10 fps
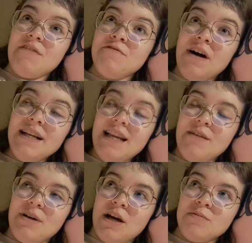Then finally
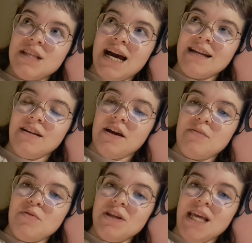went up to the Haddon
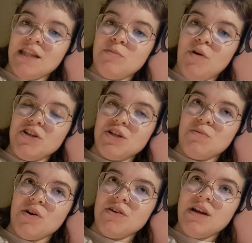Library, the anthropology
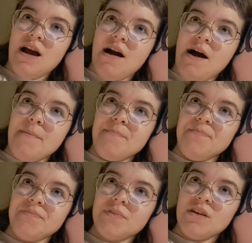one,
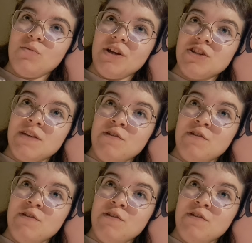which